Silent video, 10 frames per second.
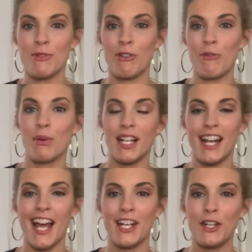where you put it
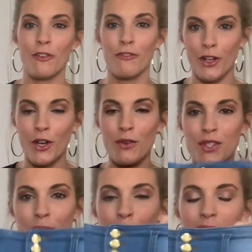on and your foot goes
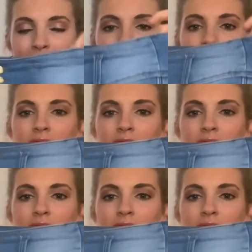through it.